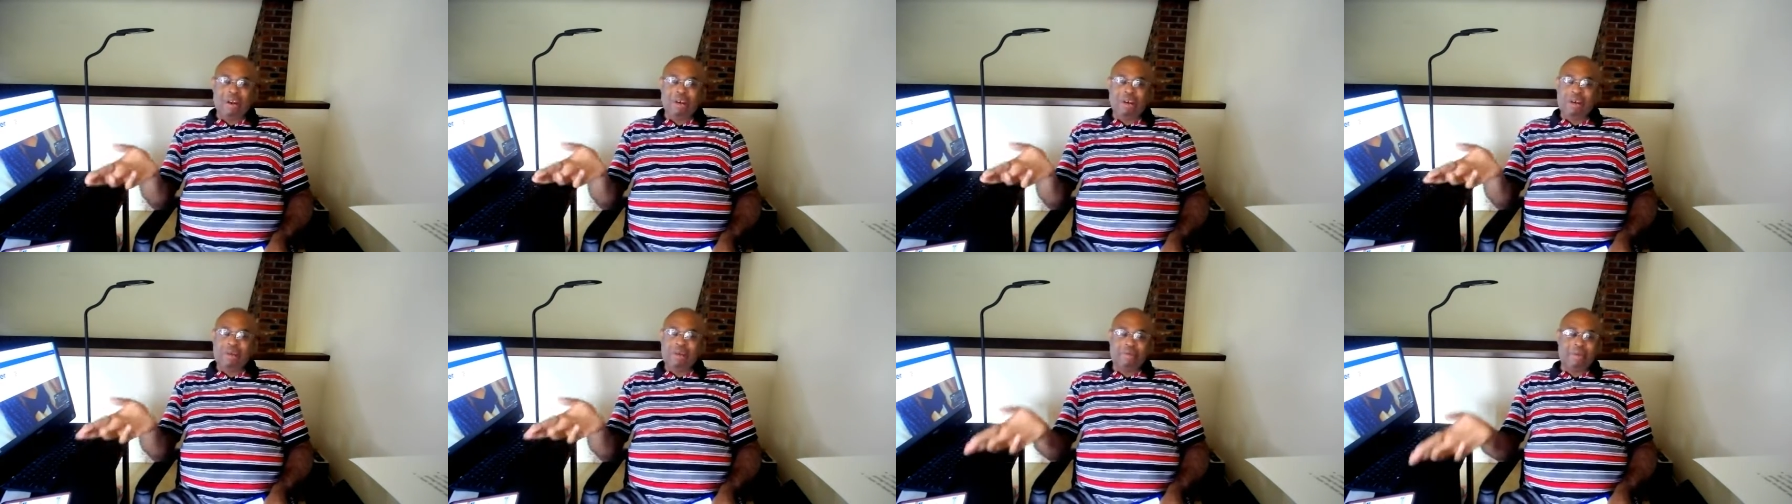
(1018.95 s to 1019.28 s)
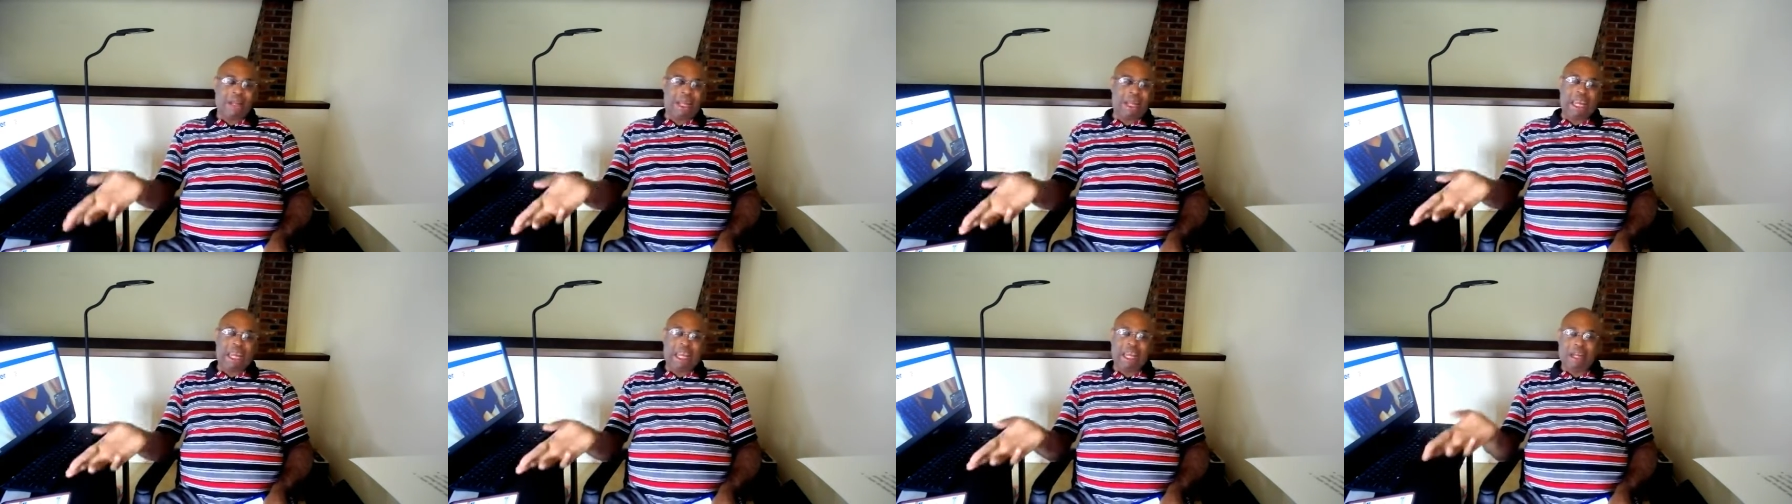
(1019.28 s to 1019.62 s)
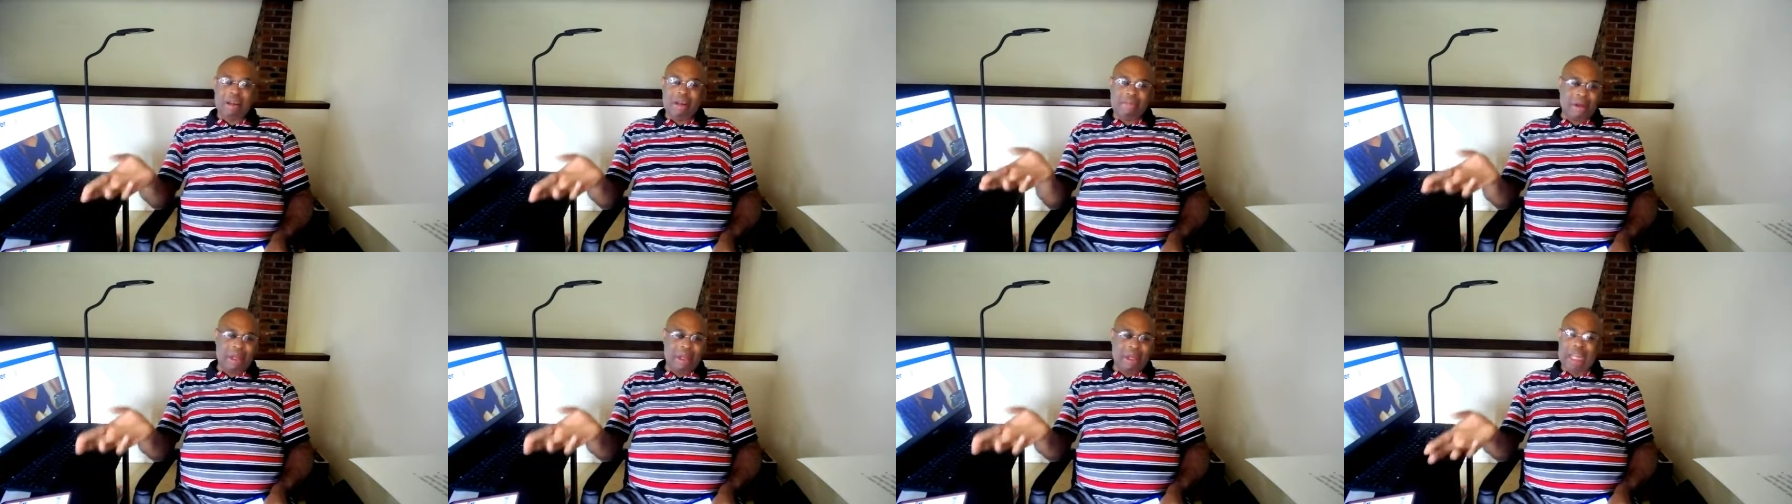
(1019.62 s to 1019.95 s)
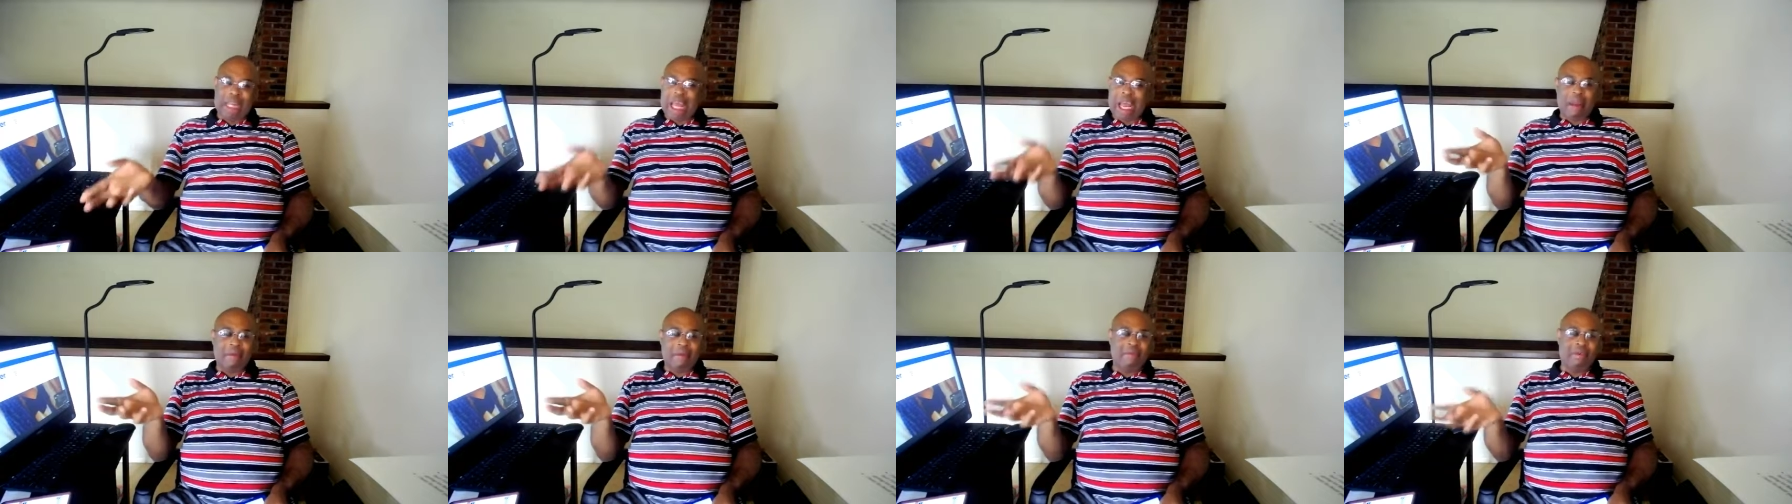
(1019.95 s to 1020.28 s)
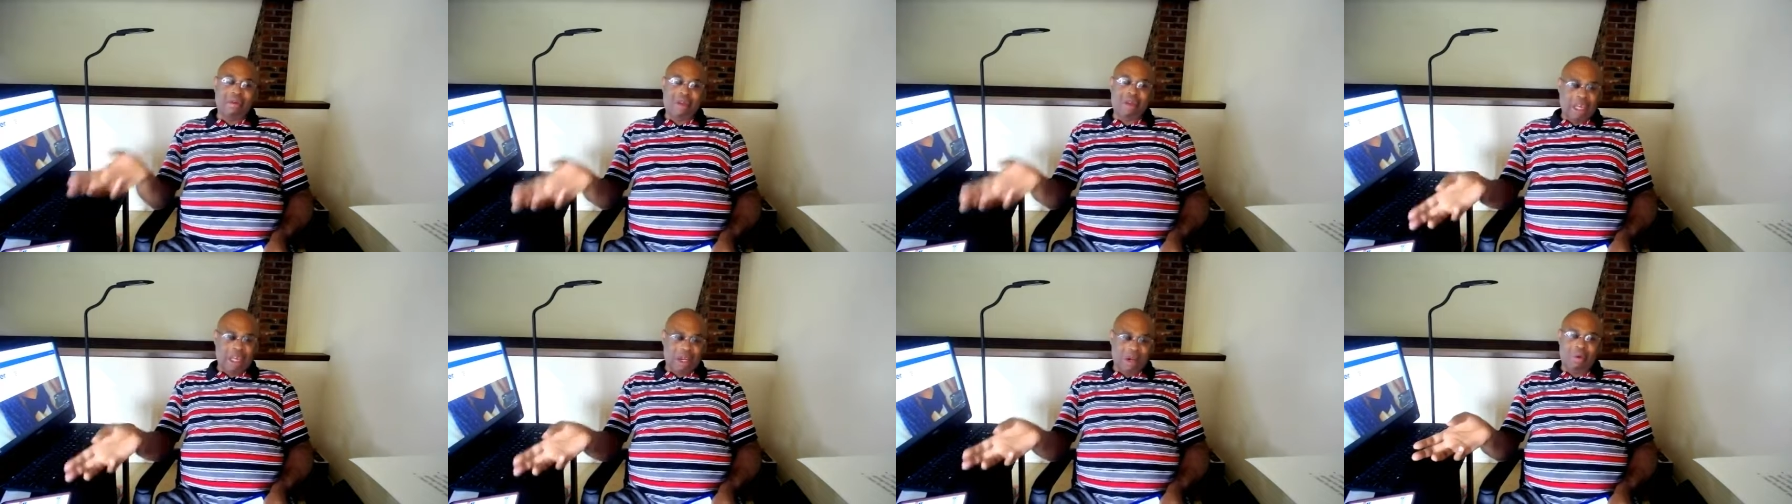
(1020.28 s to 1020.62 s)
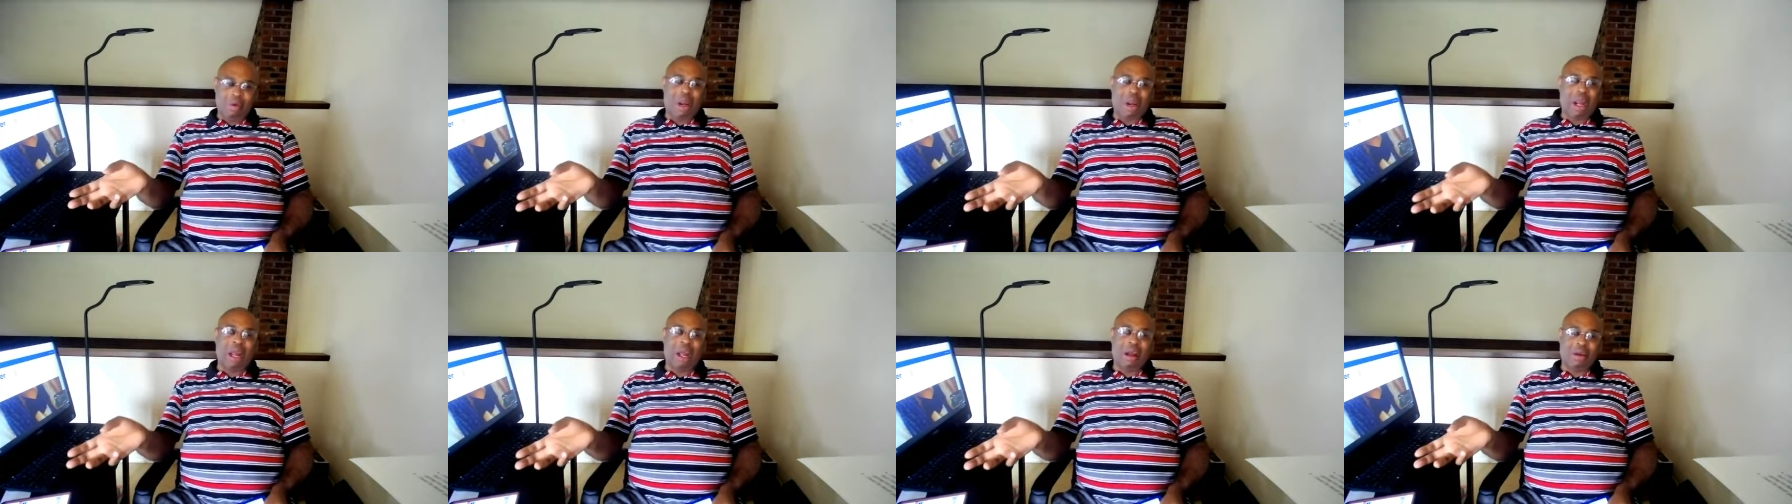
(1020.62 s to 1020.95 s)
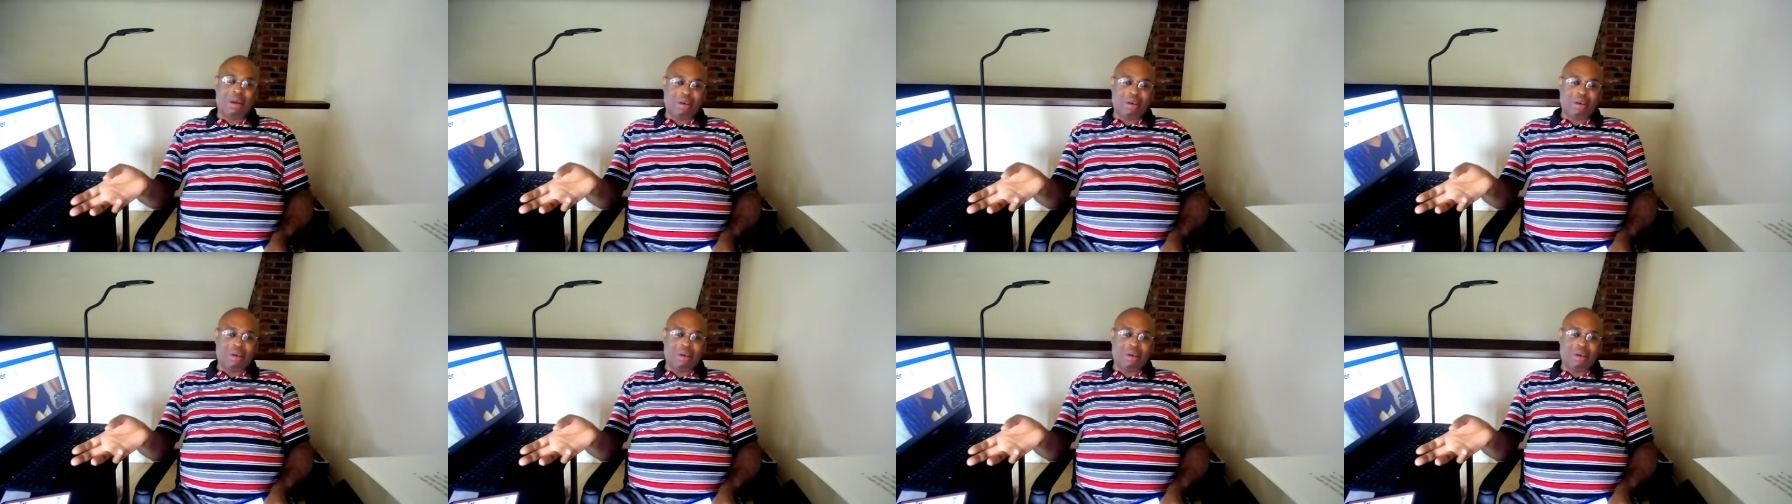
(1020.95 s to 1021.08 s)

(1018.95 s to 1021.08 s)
on the plane, the bus, however you're getting around.